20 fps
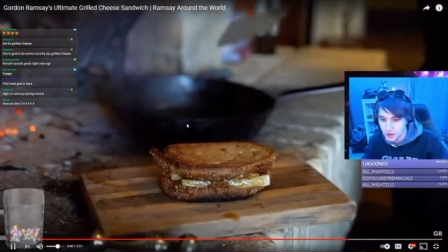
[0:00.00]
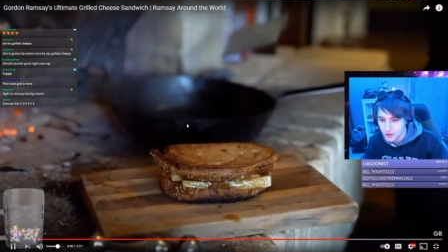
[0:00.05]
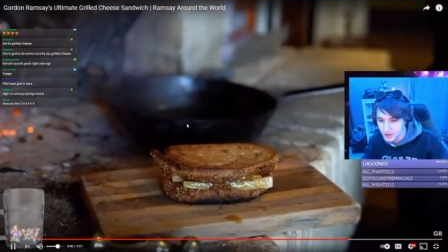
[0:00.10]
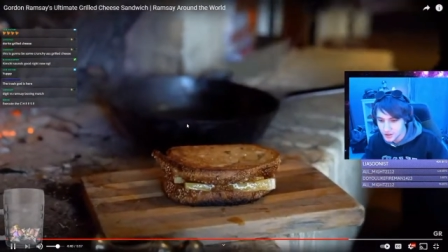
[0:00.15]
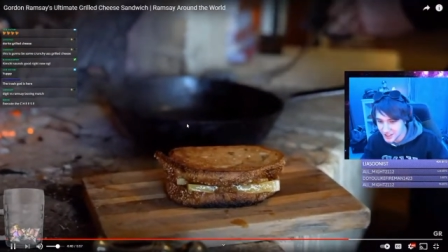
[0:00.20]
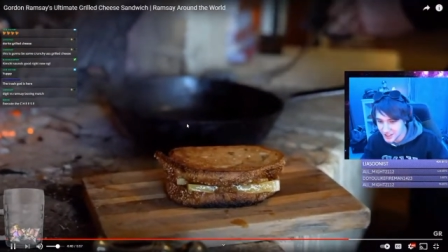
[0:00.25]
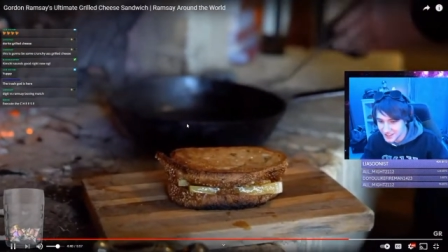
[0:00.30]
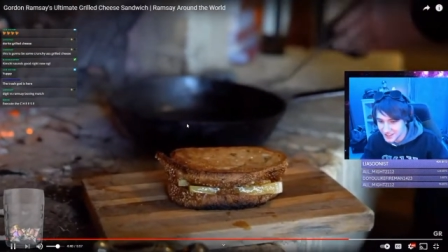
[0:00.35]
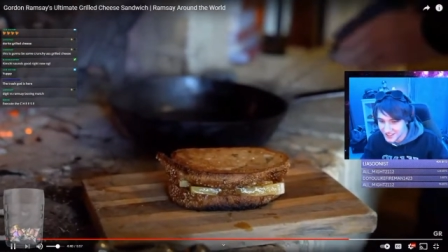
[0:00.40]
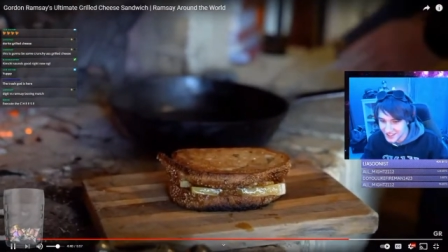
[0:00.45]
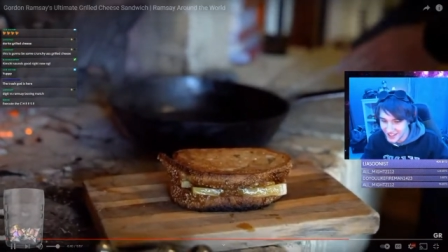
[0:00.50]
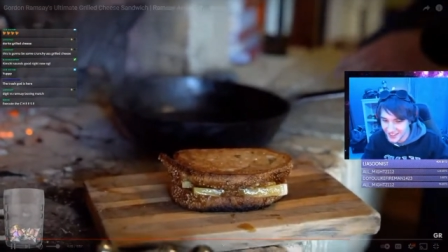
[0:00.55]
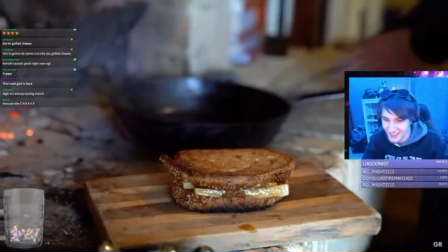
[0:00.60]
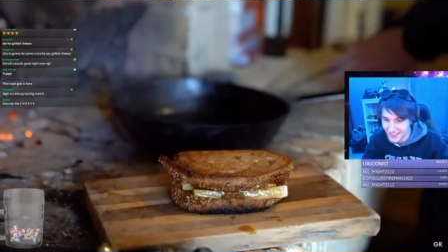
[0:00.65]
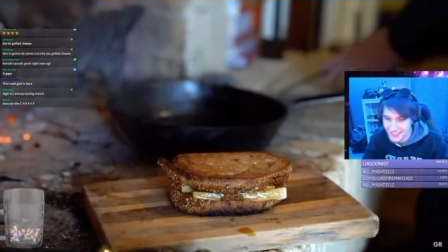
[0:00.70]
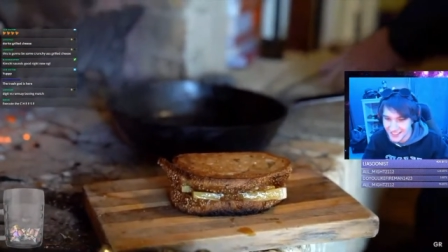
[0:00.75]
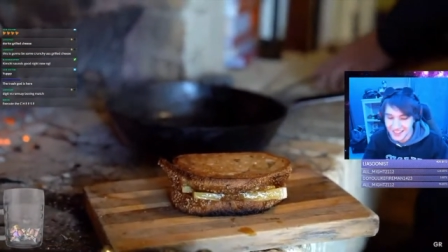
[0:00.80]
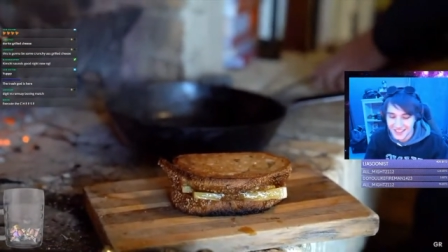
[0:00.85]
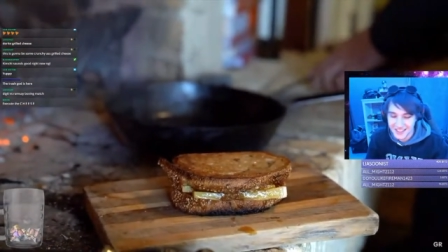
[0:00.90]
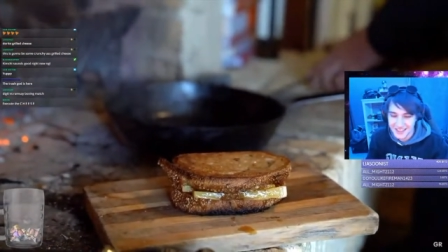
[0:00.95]
It's like,
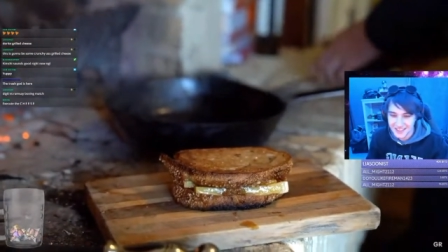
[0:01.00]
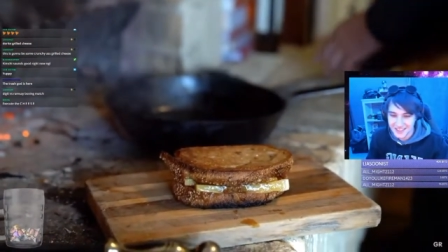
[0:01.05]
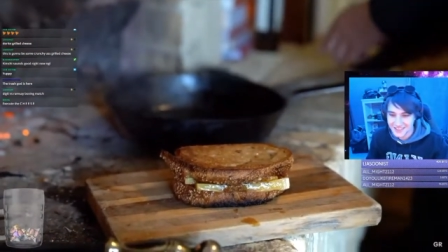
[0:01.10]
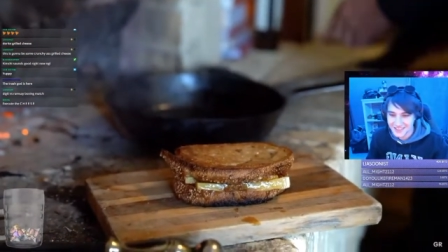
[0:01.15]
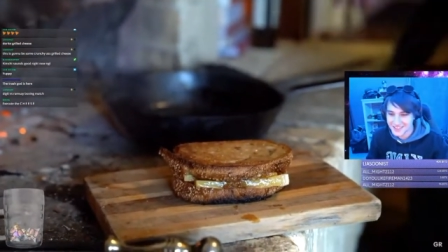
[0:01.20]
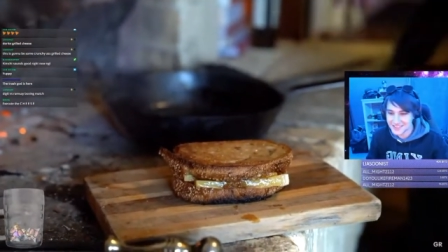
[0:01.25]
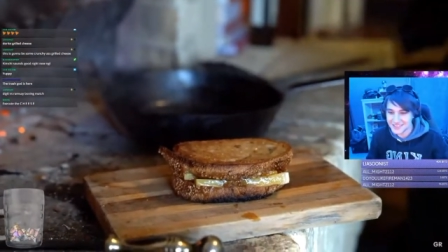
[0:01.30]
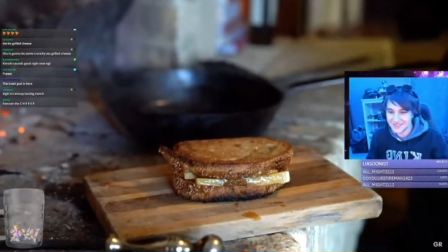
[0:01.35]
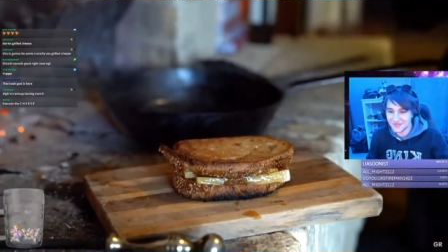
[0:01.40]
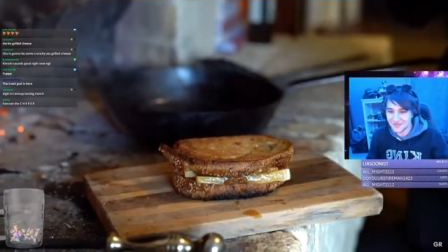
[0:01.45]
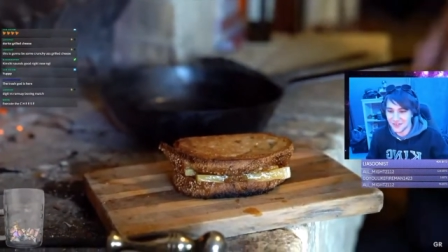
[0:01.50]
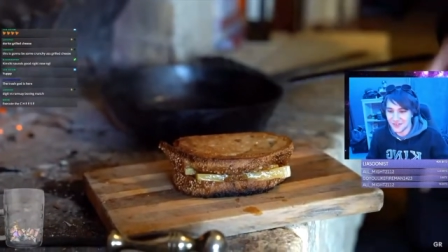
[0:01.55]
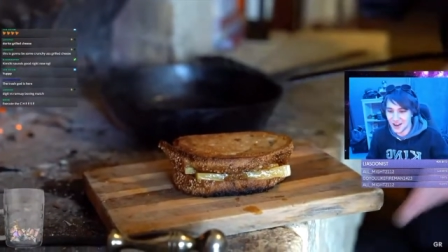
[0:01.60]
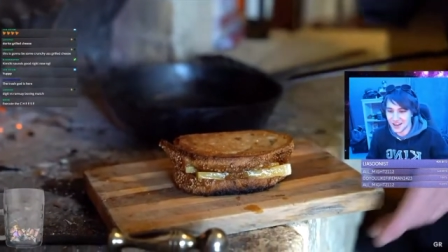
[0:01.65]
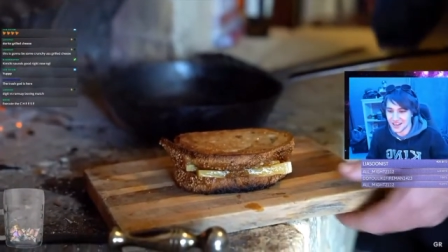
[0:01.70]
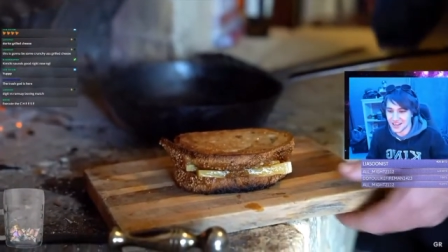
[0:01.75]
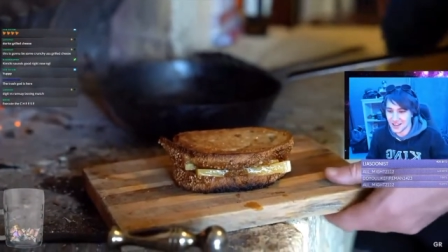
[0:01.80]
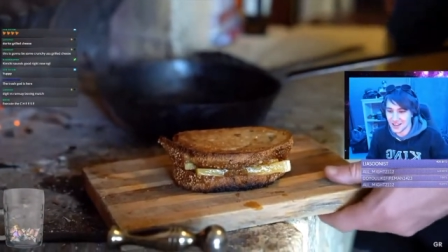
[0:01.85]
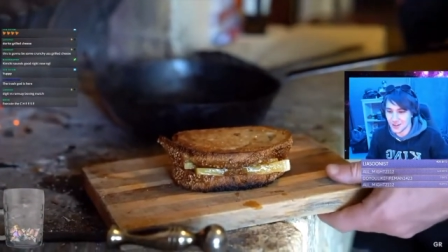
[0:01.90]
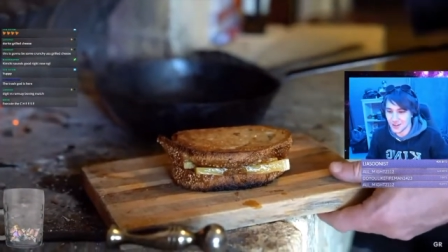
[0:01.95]

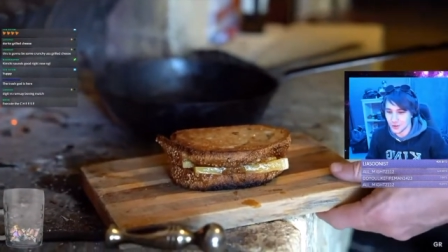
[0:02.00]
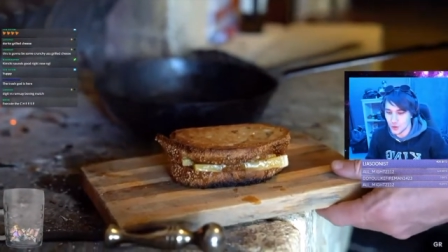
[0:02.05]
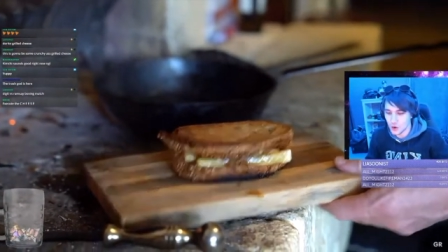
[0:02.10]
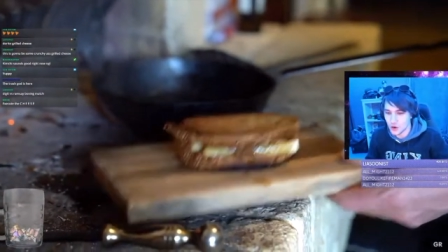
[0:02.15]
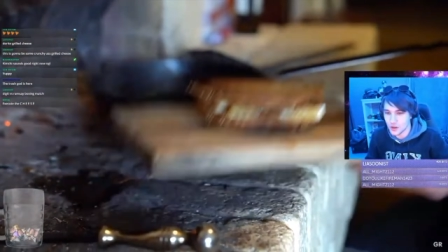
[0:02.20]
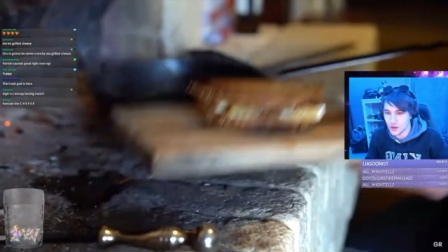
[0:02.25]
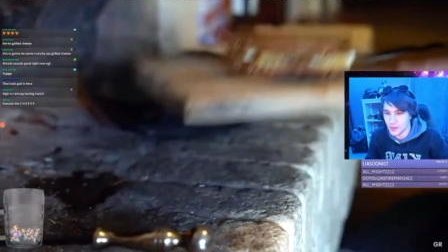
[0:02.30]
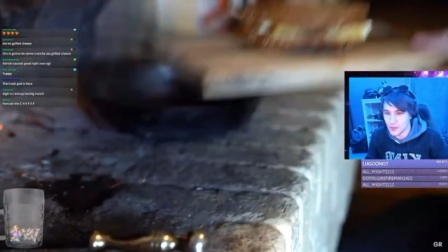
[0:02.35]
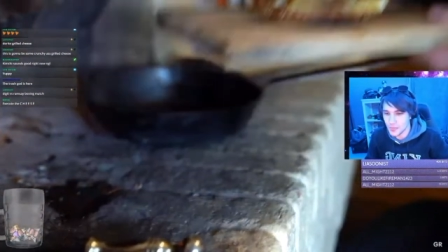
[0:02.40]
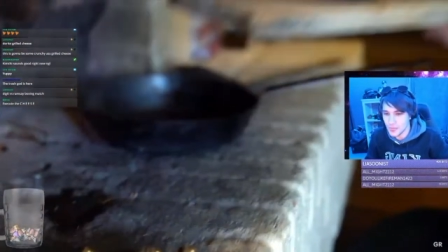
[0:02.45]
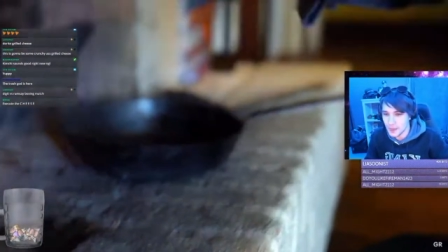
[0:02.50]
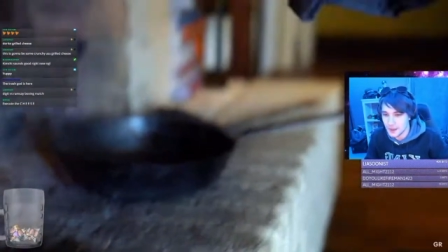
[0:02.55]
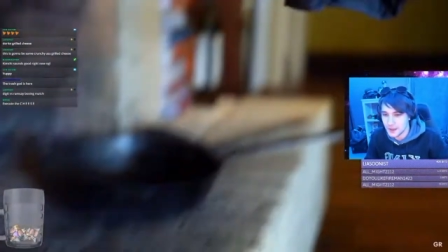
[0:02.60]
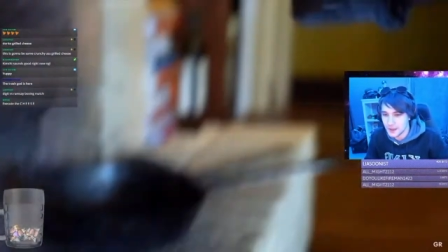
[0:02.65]
fucking hell, Gordon.